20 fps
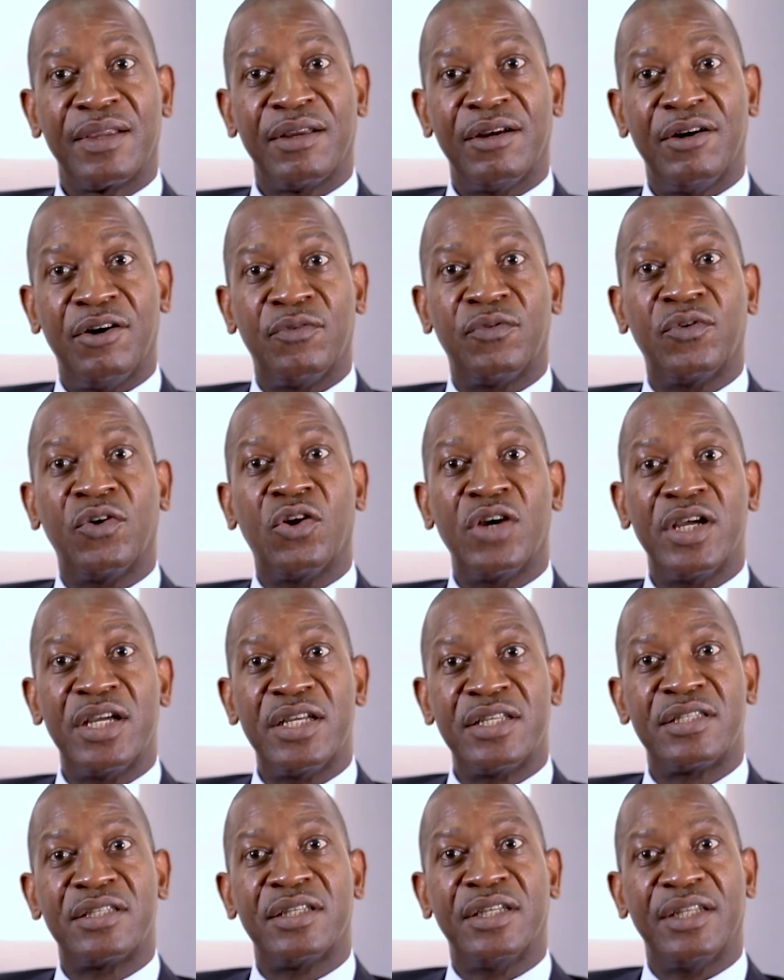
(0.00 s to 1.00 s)
of
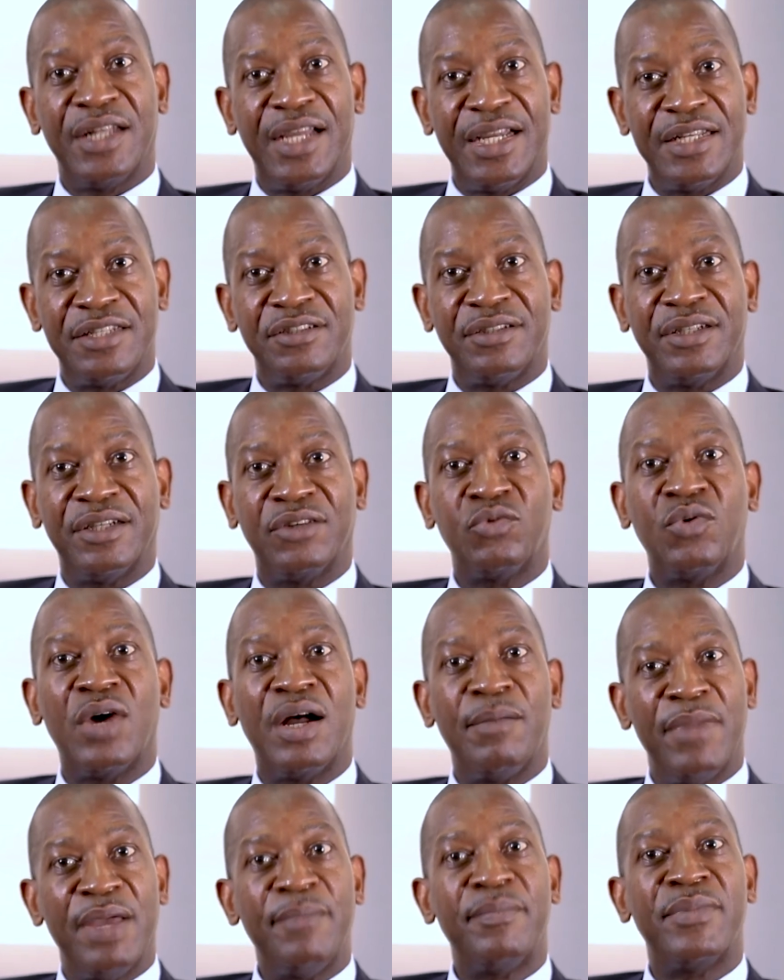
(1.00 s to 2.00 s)
lawyers in Nigeria who
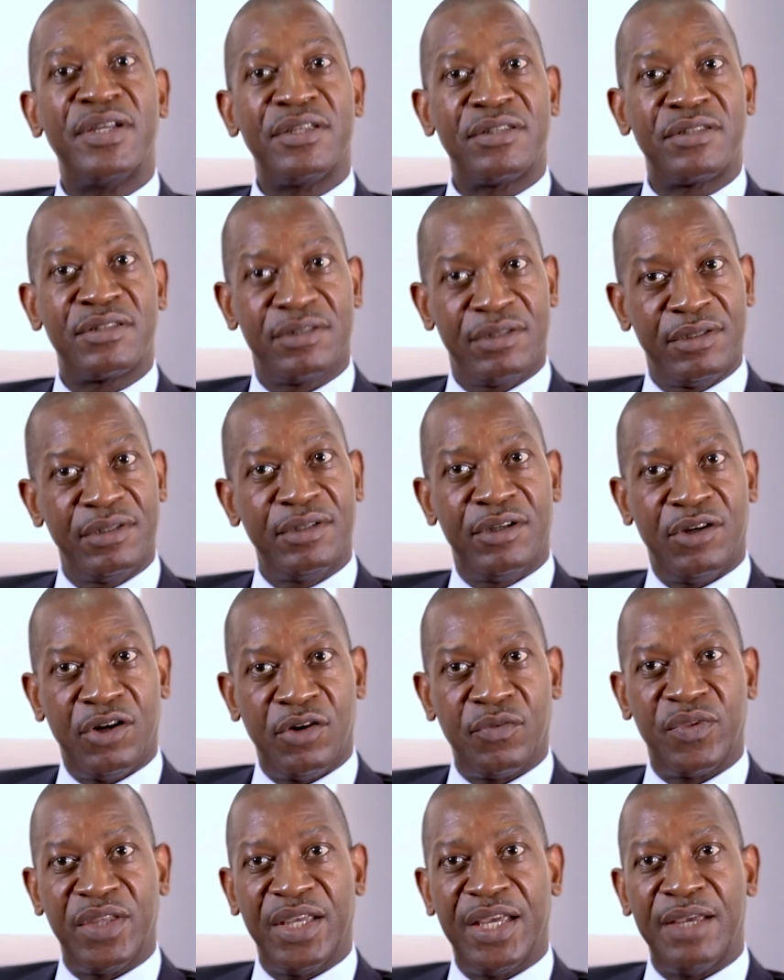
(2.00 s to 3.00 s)
are members
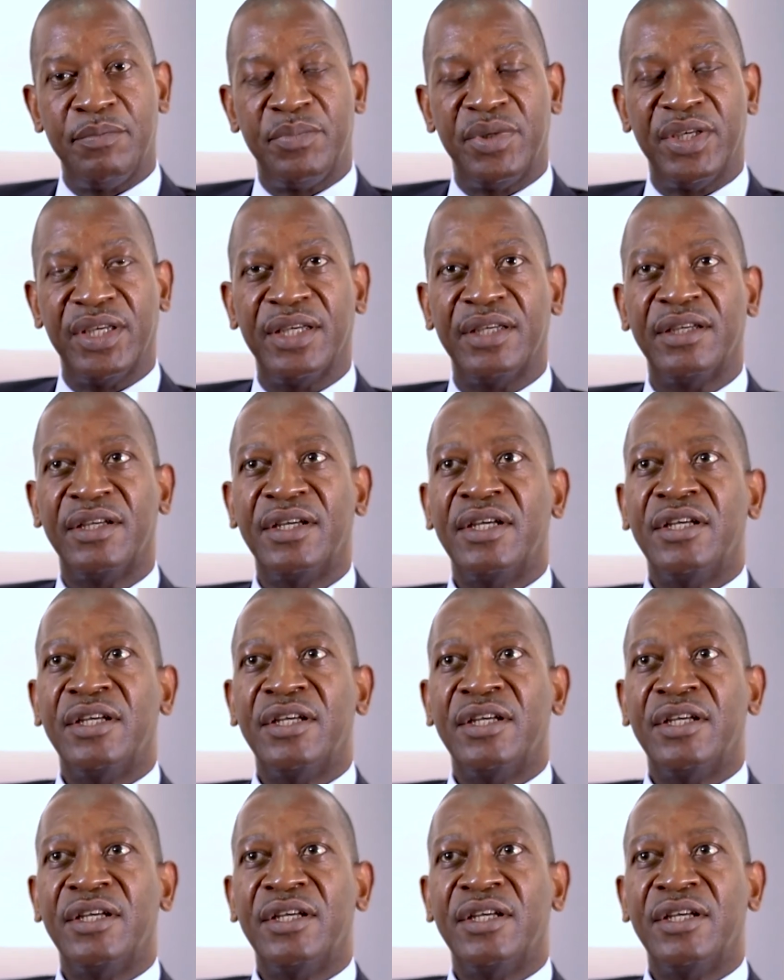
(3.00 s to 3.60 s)
of the NBA.